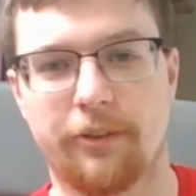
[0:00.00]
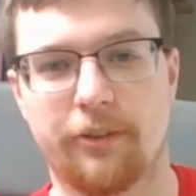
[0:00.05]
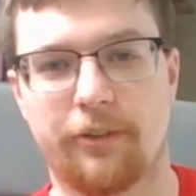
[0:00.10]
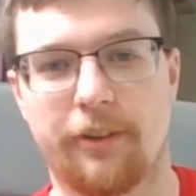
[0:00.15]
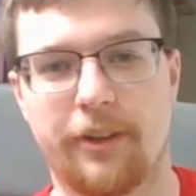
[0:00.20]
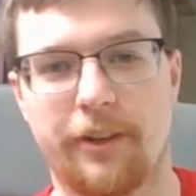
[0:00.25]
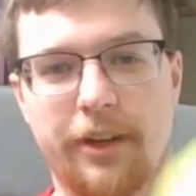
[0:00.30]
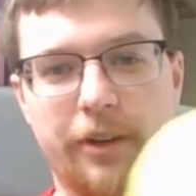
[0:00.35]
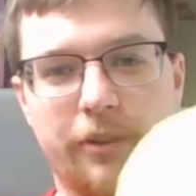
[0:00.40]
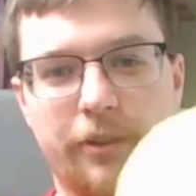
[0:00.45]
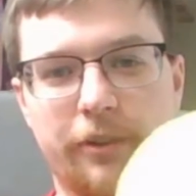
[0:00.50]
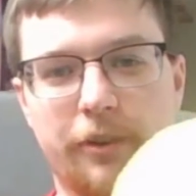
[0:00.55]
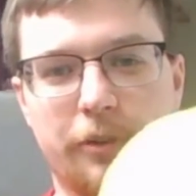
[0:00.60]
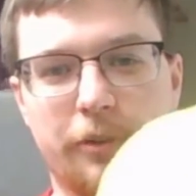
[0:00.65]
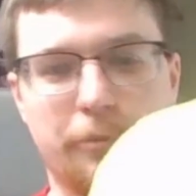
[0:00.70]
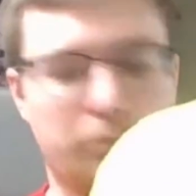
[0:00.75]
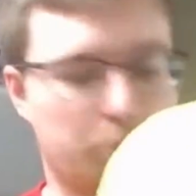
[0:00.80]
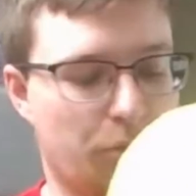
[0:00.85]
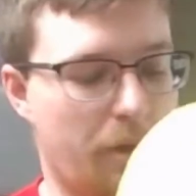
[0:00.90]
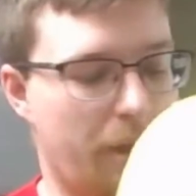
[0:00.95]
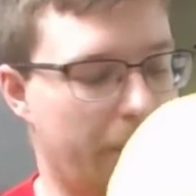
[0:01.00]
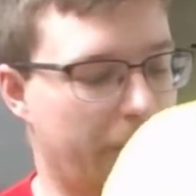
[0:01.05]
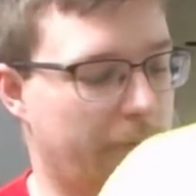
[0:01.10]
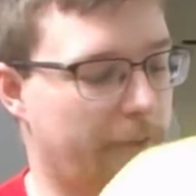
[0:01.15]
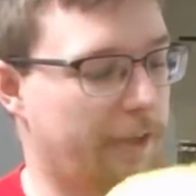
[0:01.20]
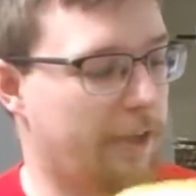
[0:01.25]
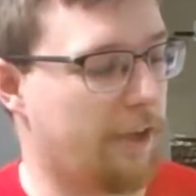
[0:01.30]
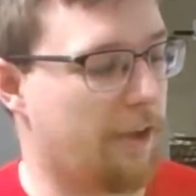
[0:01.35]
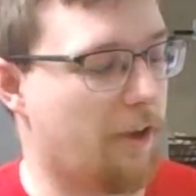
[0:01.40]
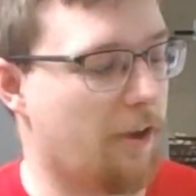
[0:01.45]
in here that are bright
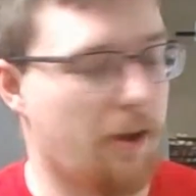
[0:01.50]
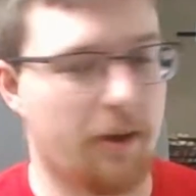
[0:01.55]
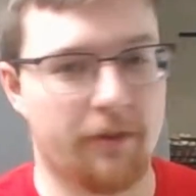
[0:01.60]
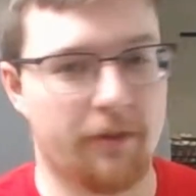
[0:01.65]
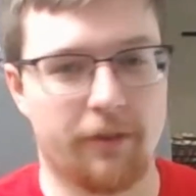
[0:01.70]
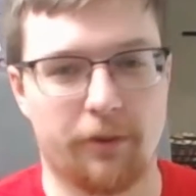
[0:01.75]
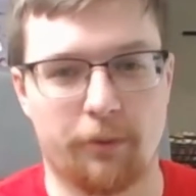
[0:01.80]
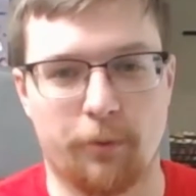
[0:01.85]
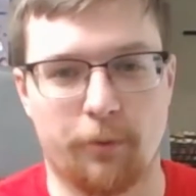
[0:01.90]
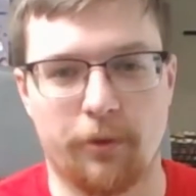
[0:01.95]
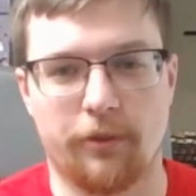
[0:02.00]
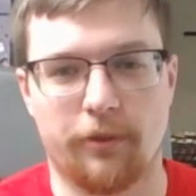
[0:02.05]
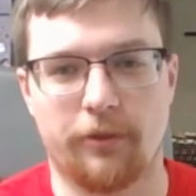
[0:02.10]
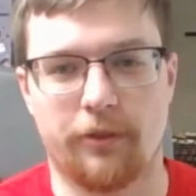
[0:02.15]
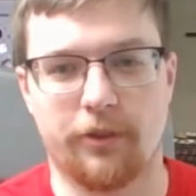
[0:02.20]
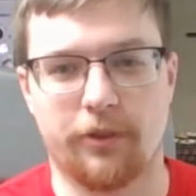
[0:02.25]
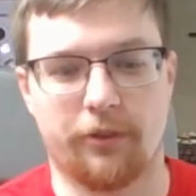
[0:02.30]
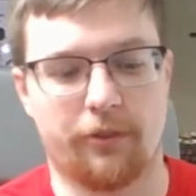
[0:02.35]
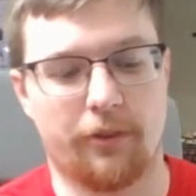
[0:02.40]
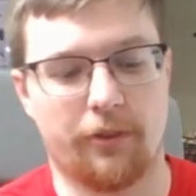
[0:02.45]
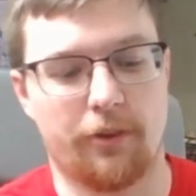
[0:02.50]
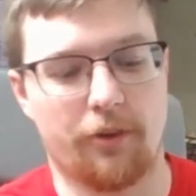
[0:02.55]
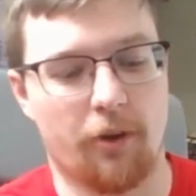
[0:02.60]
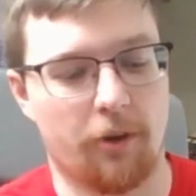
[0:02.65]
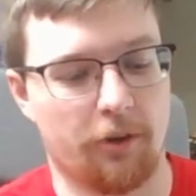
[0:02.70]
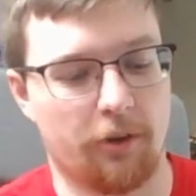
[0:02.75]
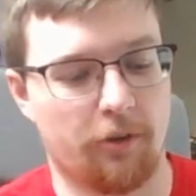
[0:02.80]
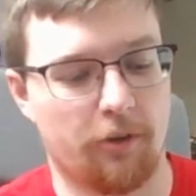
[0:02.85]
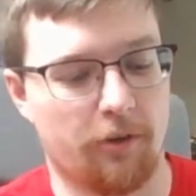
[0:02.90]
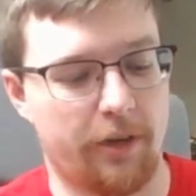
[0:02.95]
neon. This one's just the
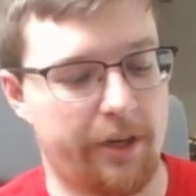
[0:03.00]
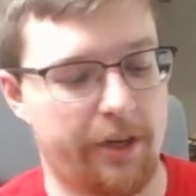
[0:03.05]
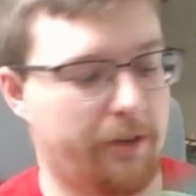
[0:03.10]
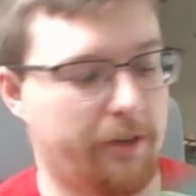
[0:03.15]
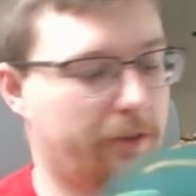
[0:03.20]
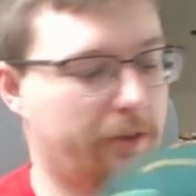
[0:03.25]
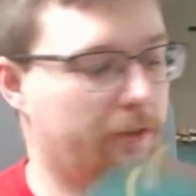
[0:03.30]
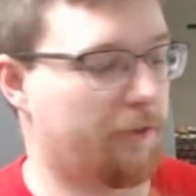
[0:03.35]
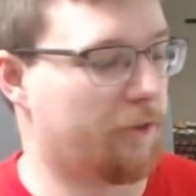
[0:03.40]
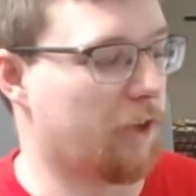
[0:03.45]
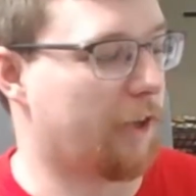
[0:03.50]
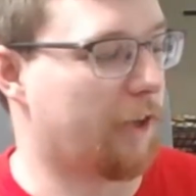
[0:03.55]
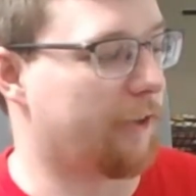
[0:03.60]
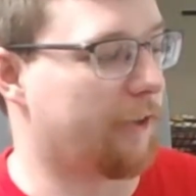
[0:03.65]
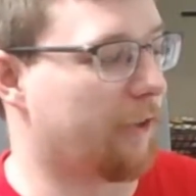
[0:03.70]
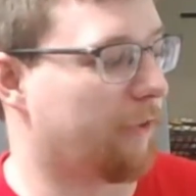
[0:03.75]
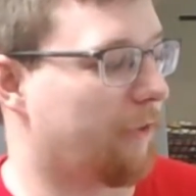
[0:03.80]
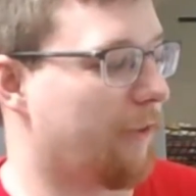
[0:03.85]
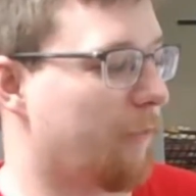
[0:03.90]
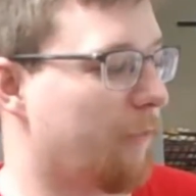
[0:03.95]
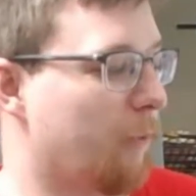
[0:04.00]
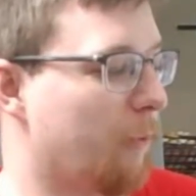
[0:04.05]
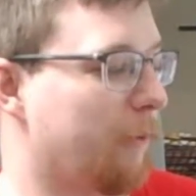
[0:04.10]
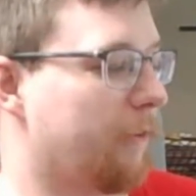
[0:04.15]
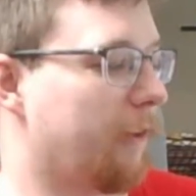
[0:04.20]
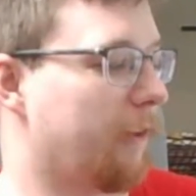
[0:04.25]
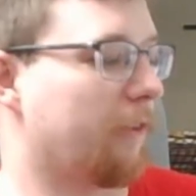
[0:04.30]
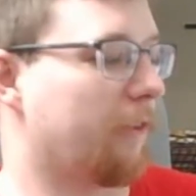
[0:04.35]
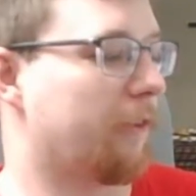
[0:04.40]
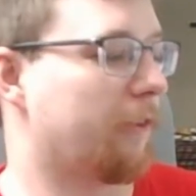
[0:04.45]
dark green. John Deere stuff always
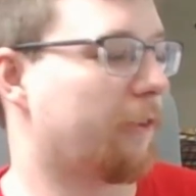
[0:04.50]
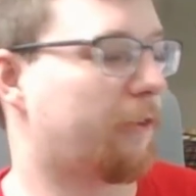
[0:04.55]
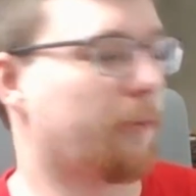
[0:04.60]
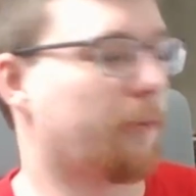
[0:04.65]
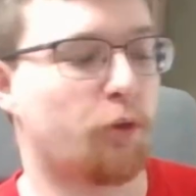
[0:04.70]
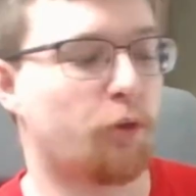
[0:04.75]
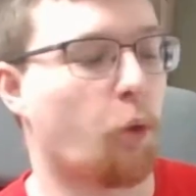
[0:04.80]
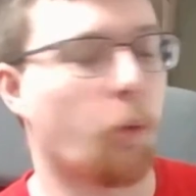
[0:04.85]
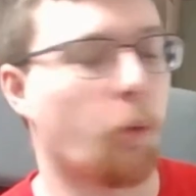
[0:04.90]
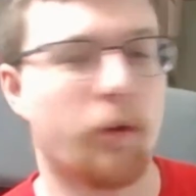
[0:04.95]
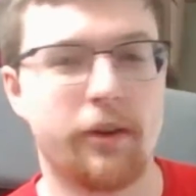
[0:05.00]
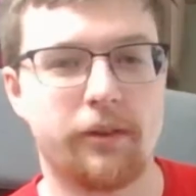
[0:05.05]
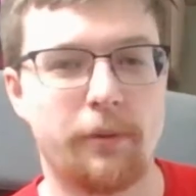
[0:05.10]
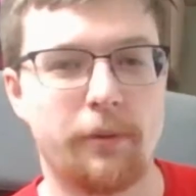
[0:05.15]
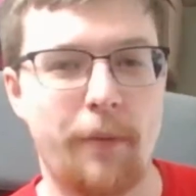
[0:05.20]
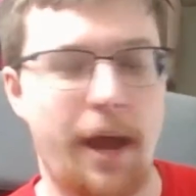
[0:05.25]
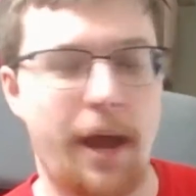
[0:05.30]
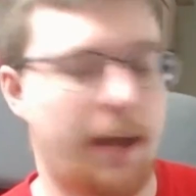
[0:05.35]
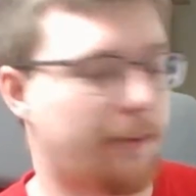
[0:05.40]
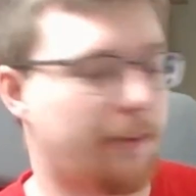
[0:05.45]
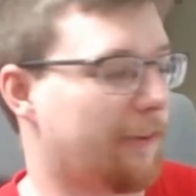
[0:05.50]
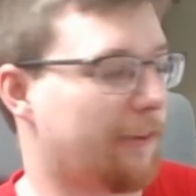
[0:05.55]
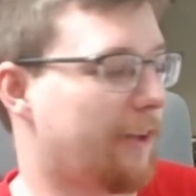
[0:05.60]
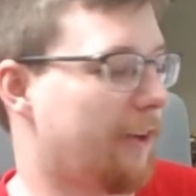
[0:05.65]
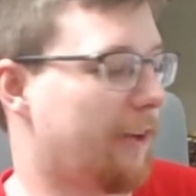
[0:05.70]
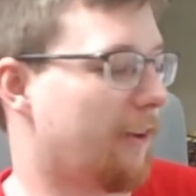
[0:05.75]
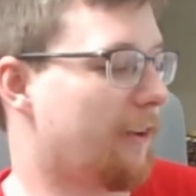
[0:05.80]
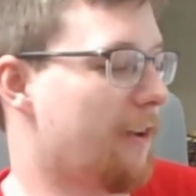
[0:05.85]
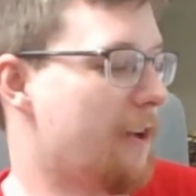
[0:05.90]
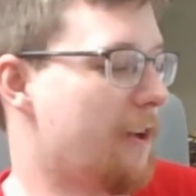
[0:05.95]
sells. There's some tourism hats in
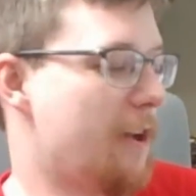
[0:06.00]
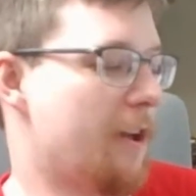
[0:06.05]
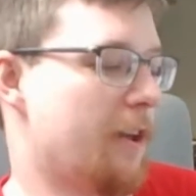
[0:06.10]
here.